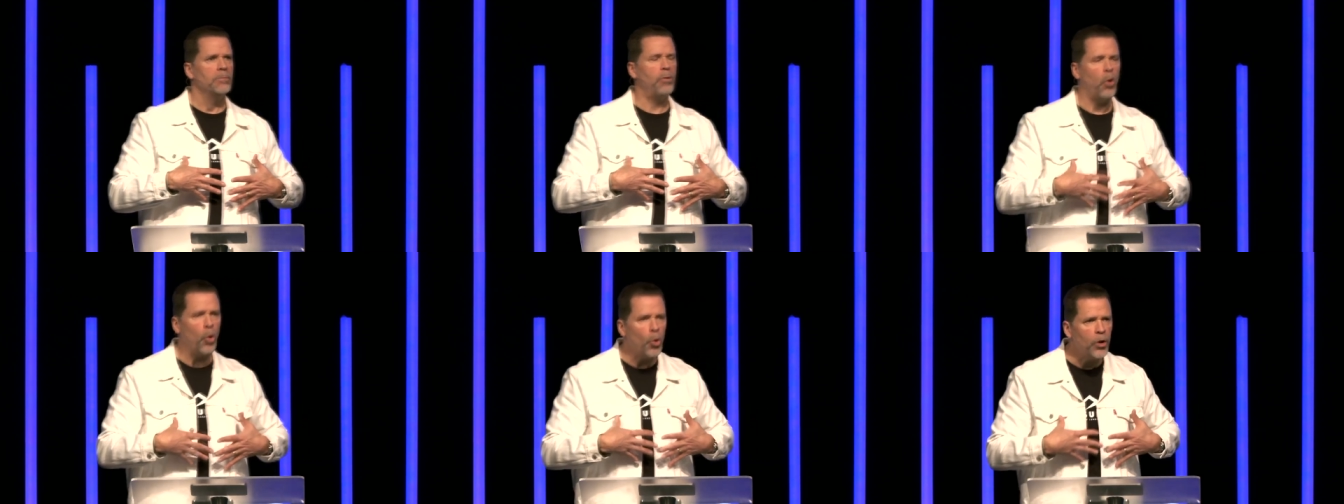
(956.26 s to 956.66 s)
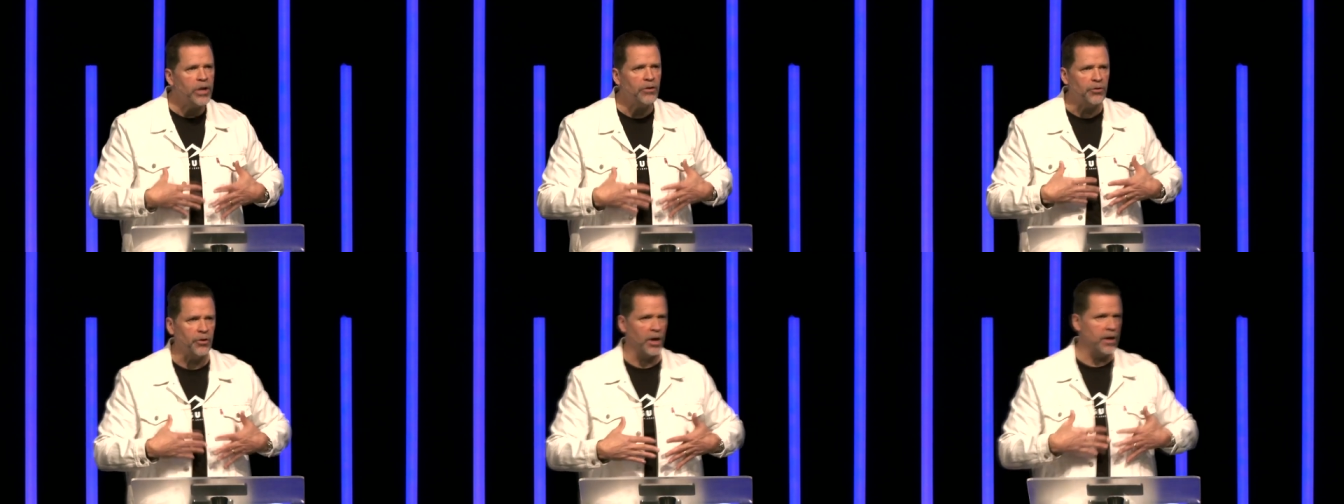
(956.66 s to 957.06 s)

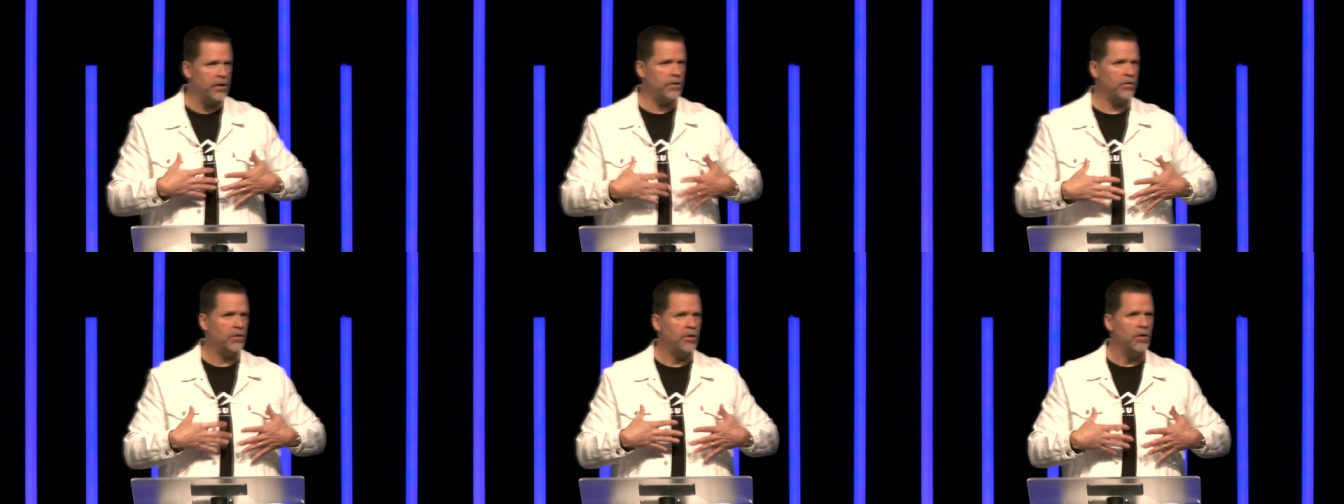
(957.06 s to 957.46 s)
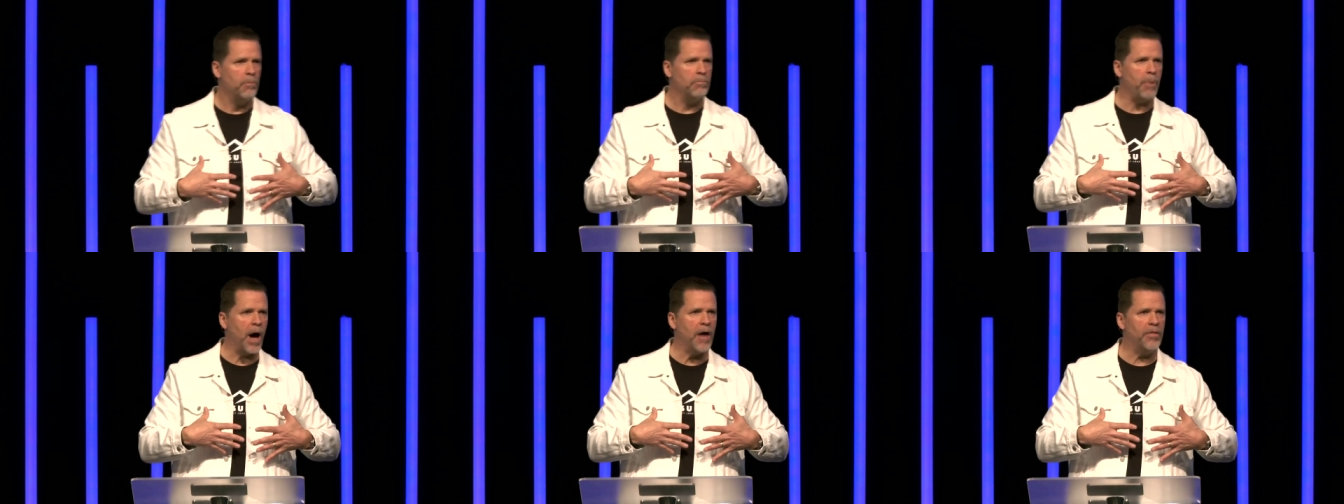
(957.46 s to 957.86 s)
poisoned
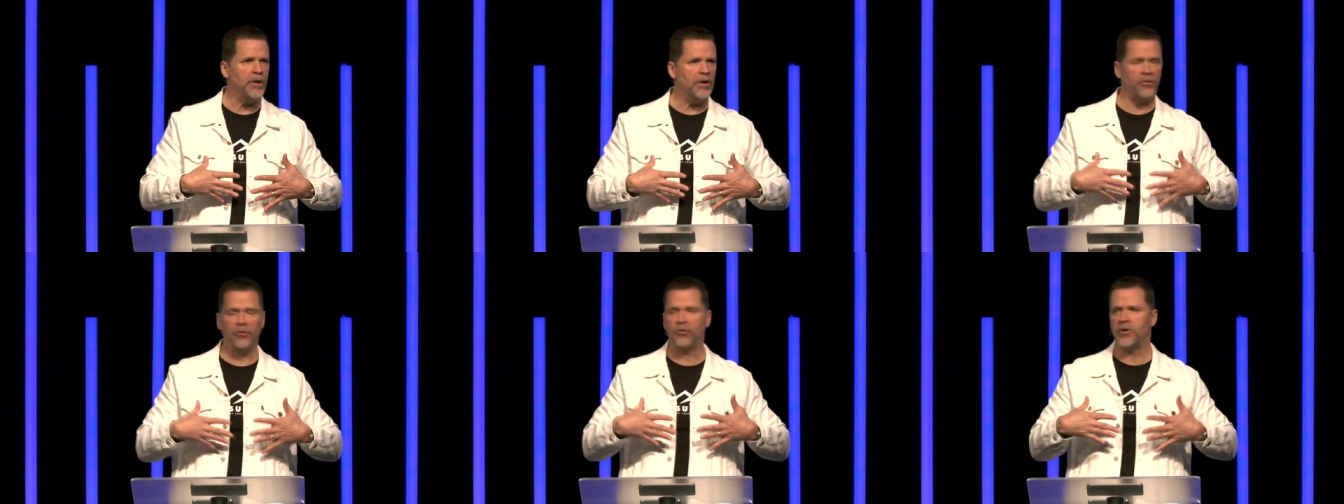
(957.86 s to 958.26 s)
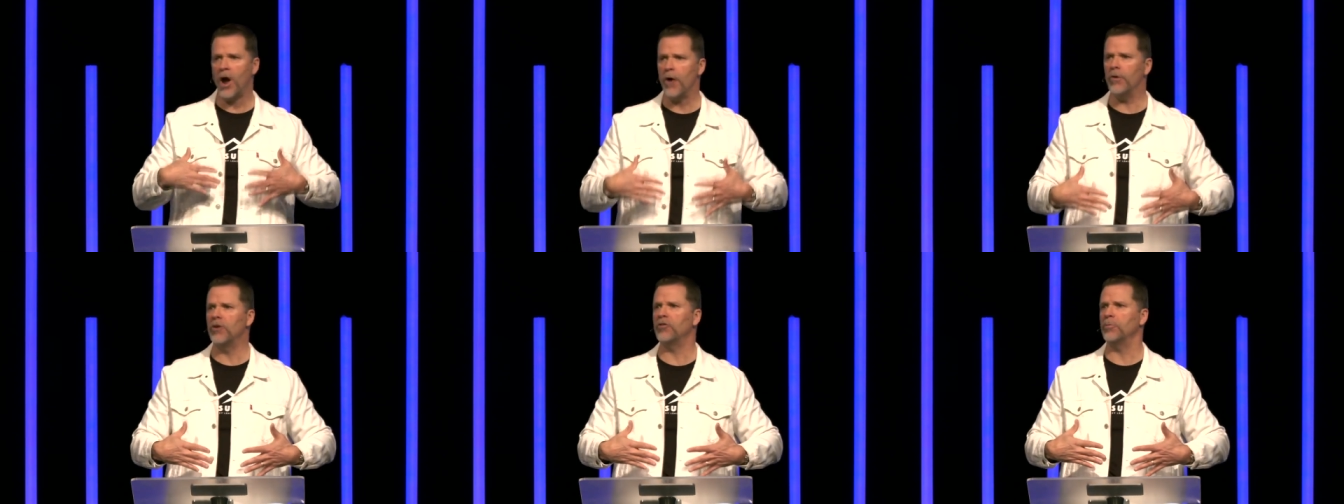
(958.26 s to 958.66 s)
by the
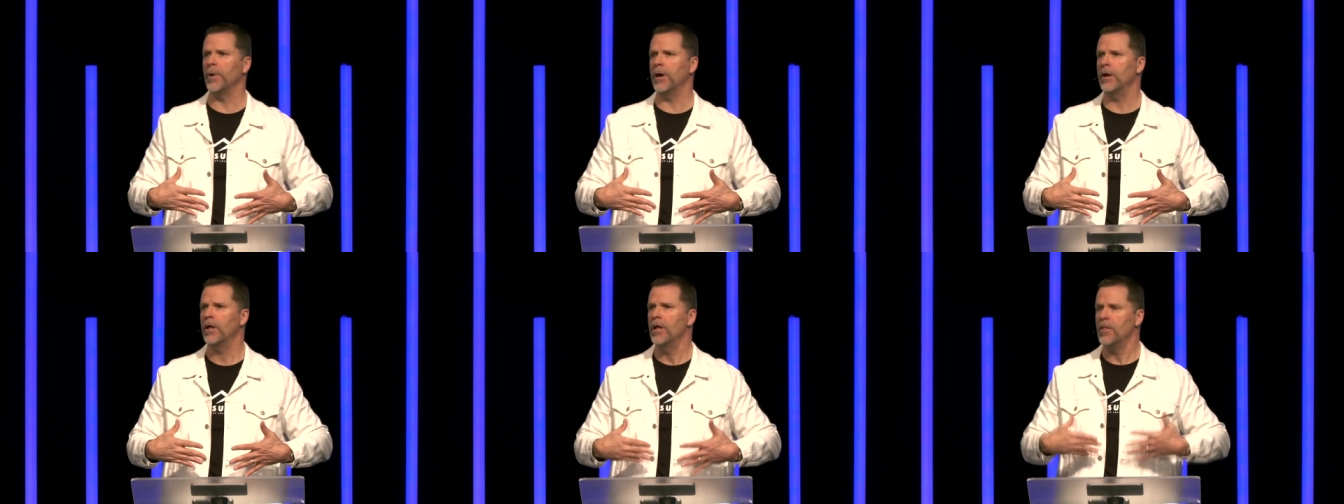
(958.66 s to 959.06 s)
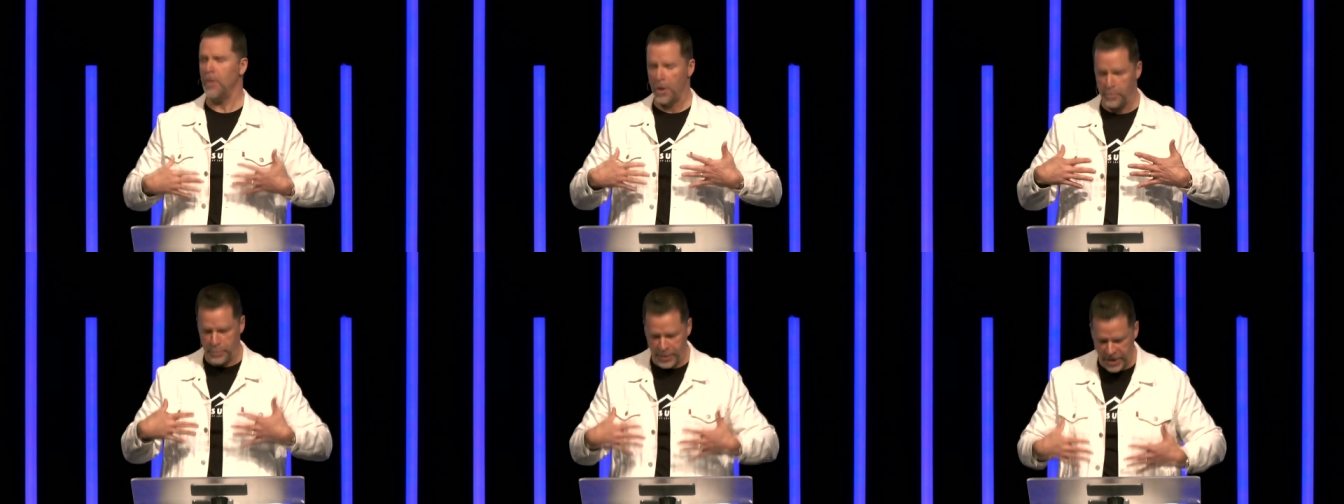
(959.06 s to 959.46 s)
discouragement
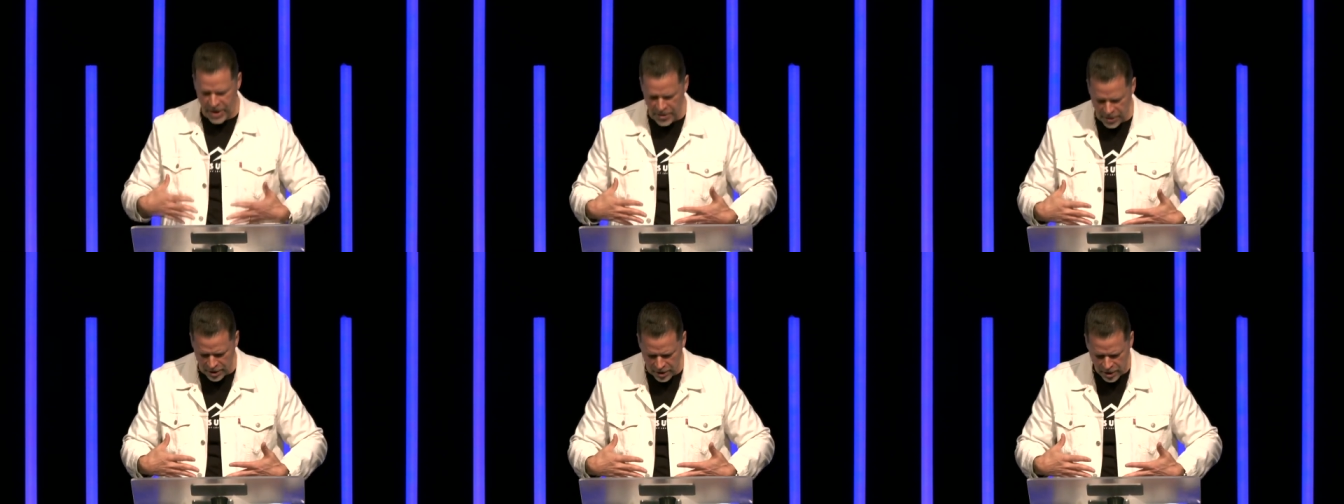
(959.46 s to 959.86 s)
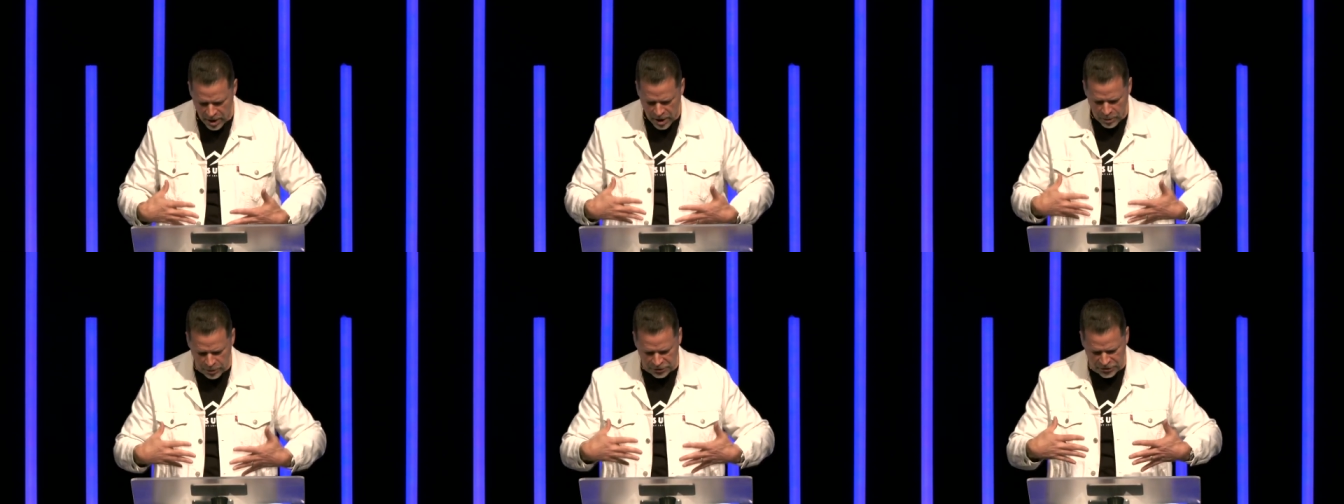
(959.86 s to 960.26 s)
that Peter
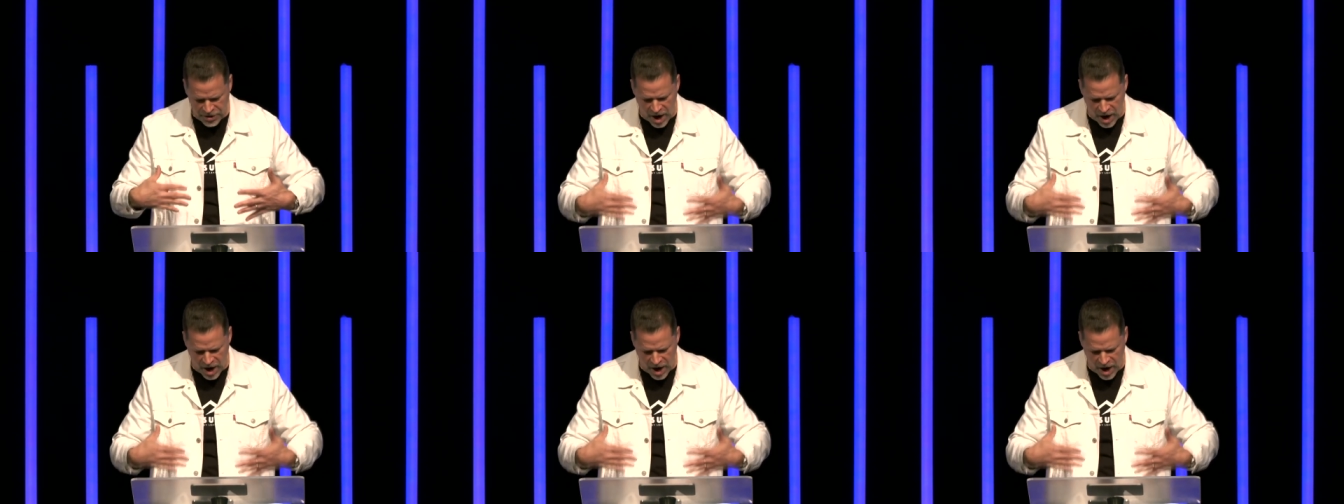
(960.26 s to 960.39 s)
was